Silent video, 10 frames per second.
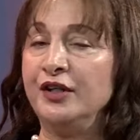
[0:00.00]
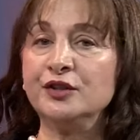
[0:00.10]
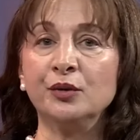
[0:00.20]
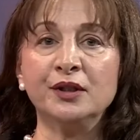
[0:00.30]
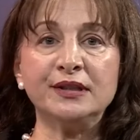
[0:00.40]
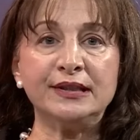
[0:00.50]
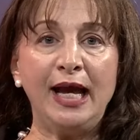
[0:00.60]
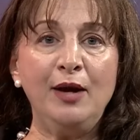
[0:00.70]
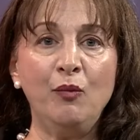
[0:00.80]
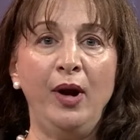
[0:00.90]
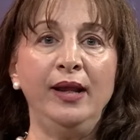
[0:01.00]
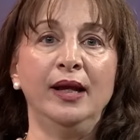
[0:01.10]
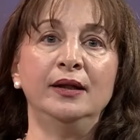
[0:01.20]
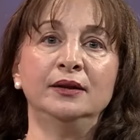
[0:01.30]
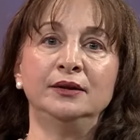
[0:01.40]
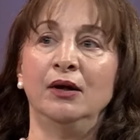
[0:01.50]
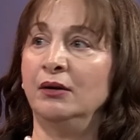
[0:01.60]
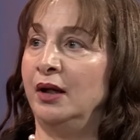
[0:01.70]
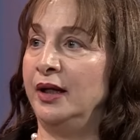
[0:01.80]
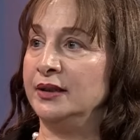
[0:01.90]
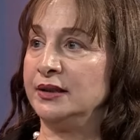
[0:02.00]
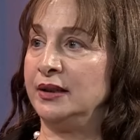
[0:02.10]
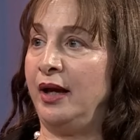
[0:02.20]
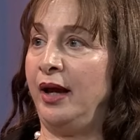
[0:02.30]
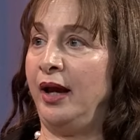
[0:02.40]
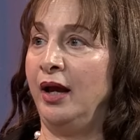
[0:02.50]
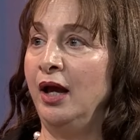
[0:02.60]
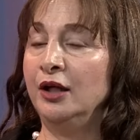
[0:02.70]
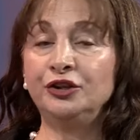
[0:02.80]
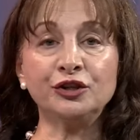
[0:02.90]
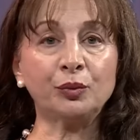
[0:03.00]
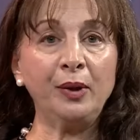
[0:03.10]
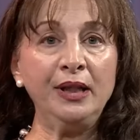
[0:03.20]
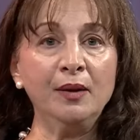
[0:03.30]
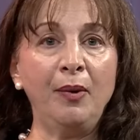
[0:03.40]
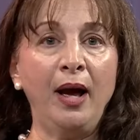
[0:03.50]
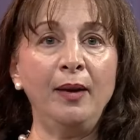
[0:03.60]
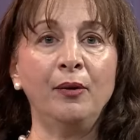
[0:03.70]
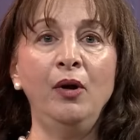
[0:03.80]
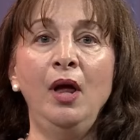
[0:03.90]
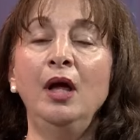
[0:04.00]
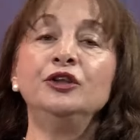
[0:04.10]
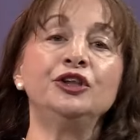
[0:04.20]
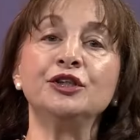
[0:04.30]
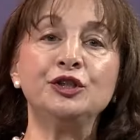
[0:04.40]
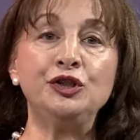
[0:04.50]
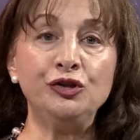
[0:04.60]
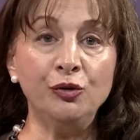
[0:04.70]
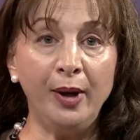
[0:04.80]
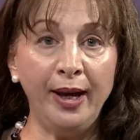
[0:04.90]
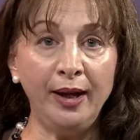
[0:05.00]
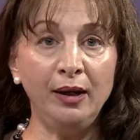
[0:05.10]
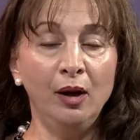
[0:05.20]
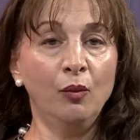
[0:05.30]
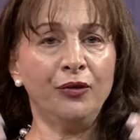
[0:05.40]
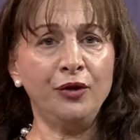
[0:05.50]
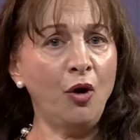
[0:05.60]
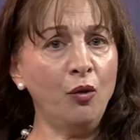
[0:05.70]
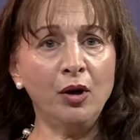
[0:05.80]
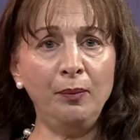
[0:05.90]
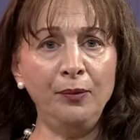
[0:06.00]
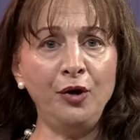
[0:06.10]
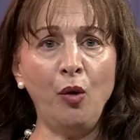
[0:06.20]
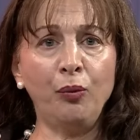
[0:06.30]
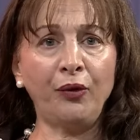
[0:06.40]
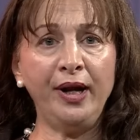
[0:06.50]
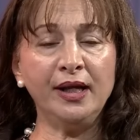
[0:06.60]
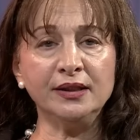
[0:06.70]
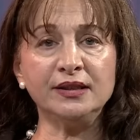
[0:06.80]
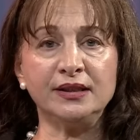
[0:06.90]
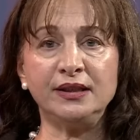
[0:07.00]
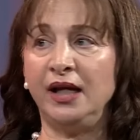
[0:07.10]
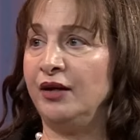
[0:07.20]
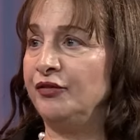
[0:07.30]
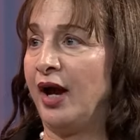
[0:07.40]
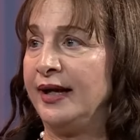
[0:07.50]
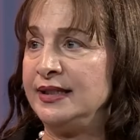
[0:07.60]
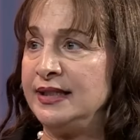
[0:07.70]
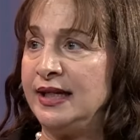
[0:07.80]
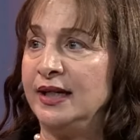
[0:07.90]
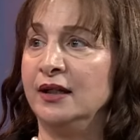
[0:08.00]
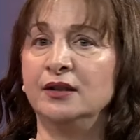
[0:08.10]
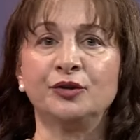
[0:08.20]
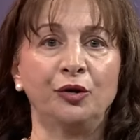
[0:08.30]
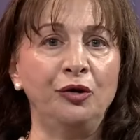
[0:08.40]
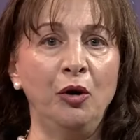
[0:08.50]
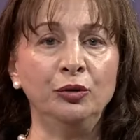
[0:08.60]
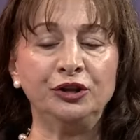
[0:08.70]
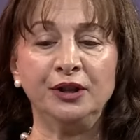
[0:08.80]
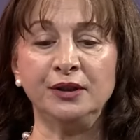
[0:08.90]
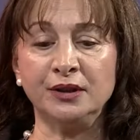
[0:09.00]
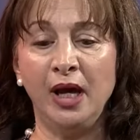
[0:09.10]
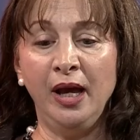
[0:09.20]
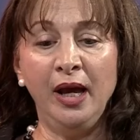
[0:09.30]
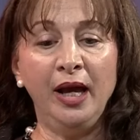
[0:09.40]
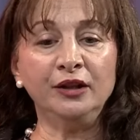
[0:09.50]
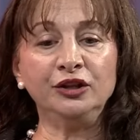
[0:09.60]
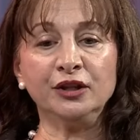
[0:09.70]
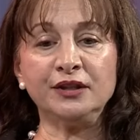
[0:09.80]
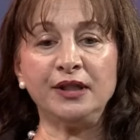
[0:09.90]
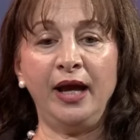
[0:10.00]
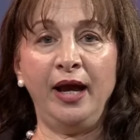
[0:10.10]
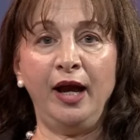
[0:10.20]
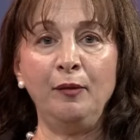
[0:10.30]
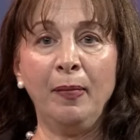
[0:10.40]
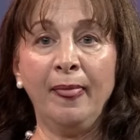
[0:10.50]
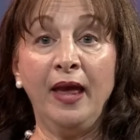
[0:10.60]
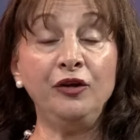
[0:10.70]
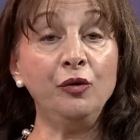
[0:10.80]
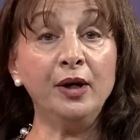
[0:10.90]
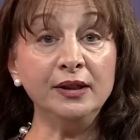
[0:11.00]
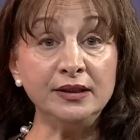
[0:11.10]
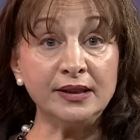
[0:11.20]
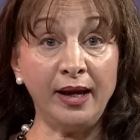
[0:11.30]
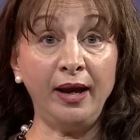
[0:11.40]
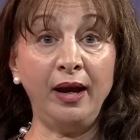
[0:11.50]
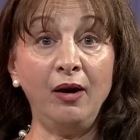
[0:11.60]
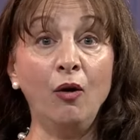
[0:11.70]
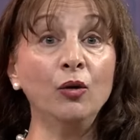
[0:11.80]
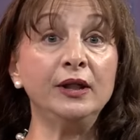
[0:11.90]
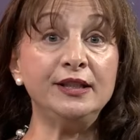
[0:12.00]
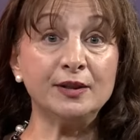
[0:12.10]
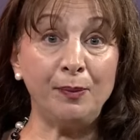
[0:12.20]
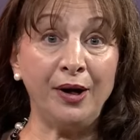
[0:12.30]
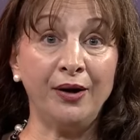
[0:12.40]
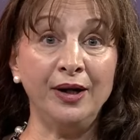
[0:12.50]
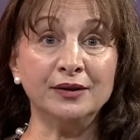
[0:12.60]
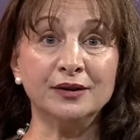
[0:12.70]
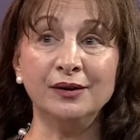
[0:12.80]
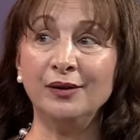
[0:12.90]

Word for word: And so mm. the same way that Nadallah is saying, just read the Bible, just do it with no, no preconceived ideas or notions, and just say, and you can say, Holy Spirit,